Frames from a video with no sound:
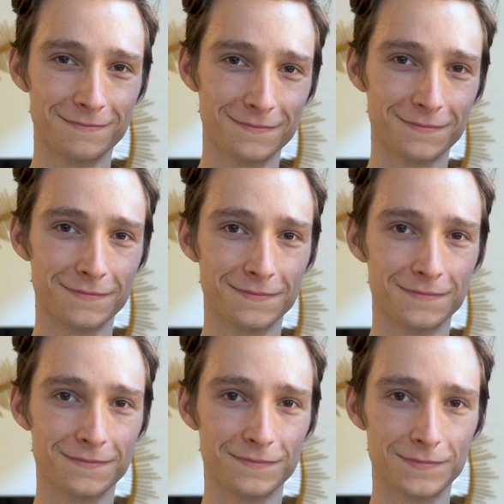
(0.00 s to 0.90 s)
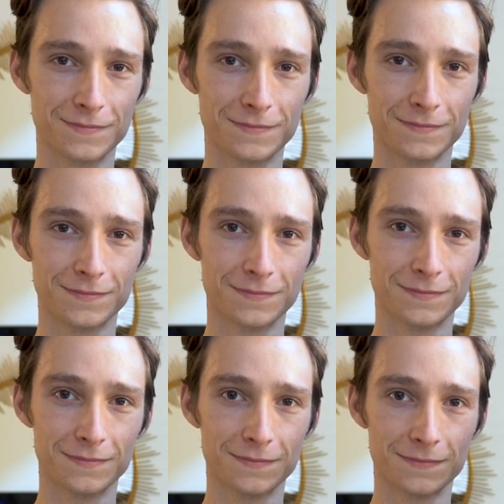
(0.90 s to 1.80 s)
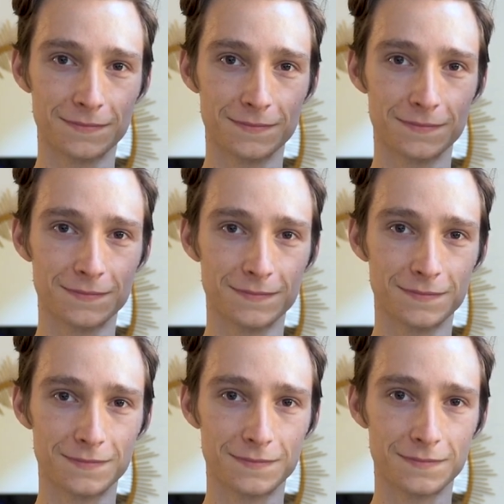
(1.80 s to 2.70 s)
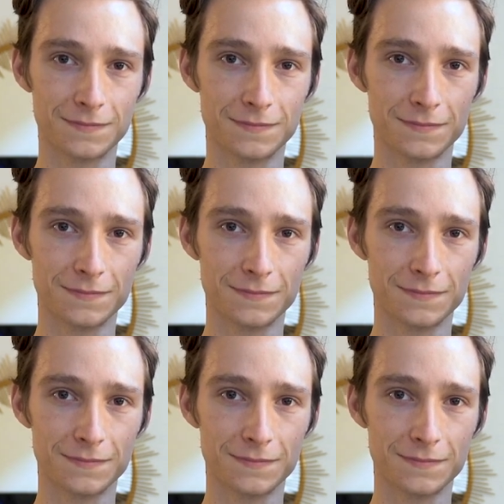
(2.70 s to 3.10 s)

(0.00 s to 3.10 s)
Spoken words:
[no speech]